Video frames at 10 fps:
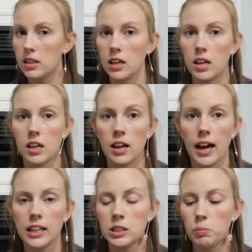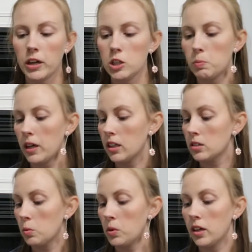The iced branch
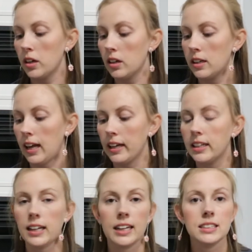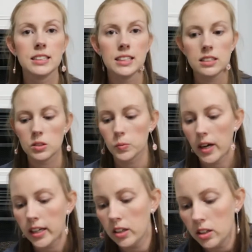picks were 99 cents
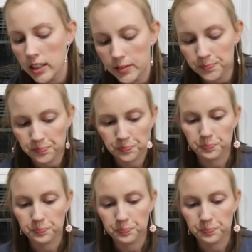regular.